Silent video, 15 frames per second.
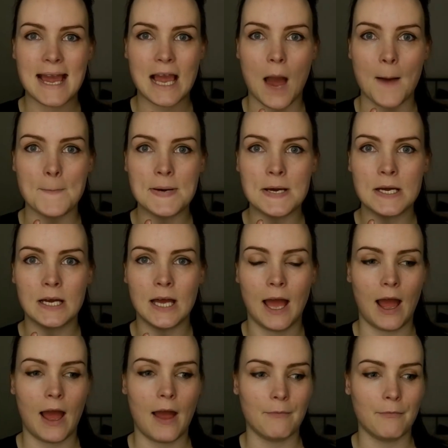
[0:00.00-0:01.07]
makeup,
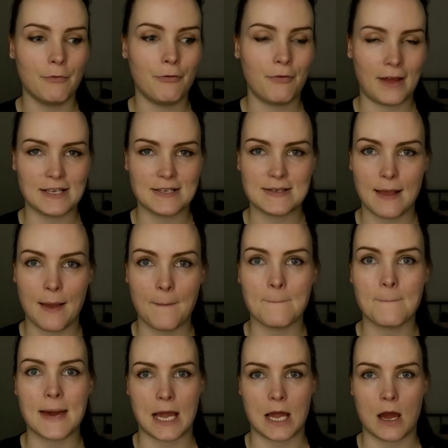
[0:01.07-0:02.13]
face
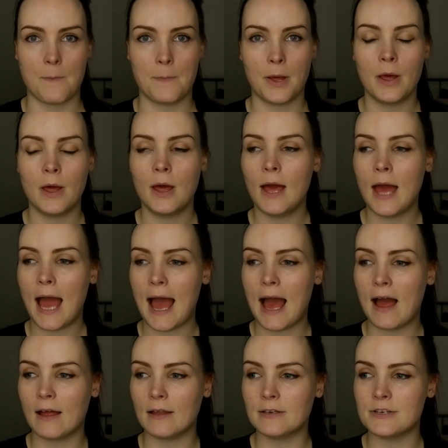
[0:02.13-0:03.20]
makeup.
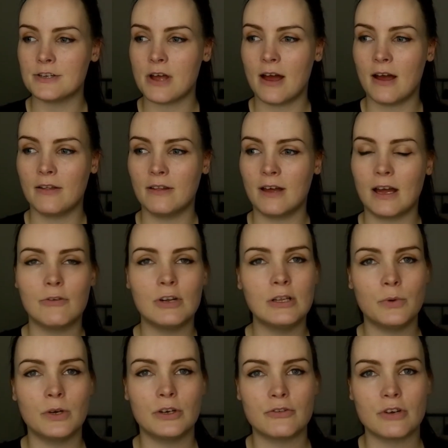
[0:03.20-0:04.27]
And I
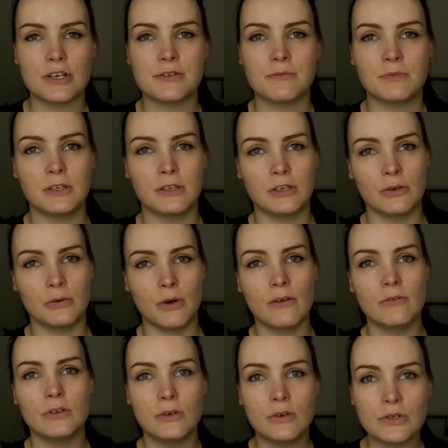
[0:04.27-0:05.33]
really want to try something new.
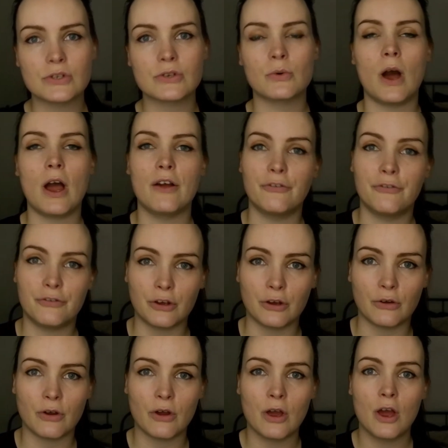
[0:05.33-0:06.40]
I've used quite a
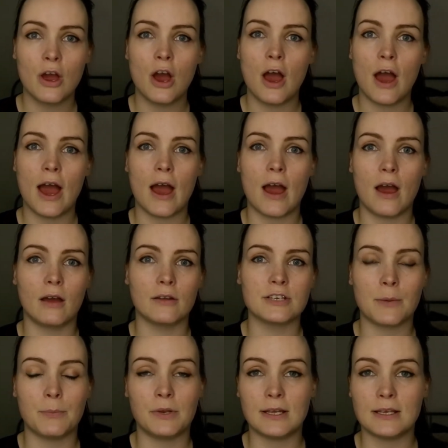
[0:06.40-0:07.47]
few
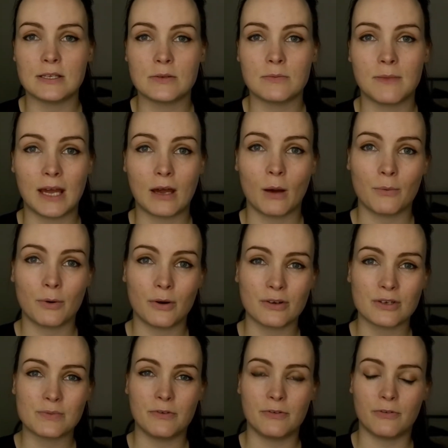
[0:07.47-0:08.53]
Japanese makeup
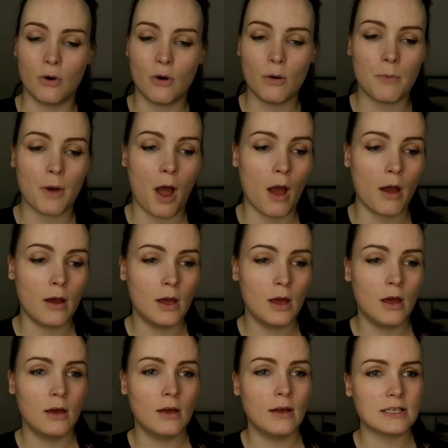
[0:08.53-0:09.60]
products before, but
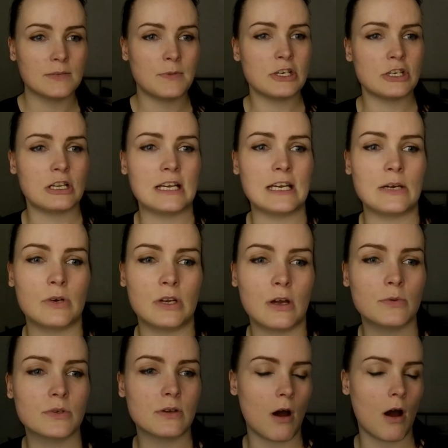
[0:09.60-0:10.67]
especially when it
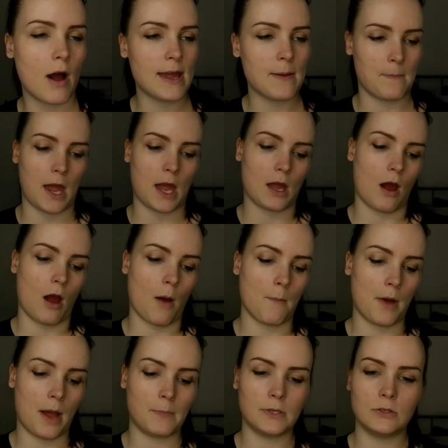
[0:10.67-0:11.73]
comes to eye makeup,
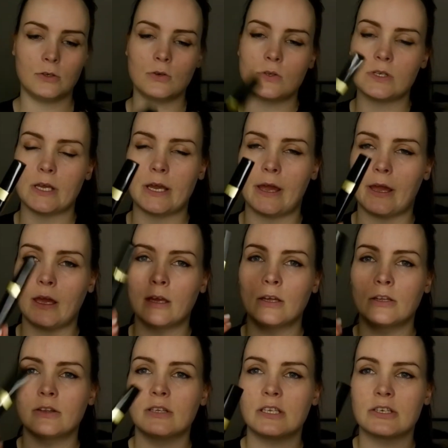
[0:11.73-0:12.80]
I've been using
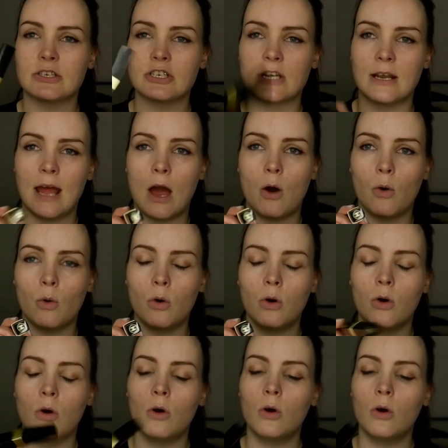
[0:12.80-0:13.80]
this Chanel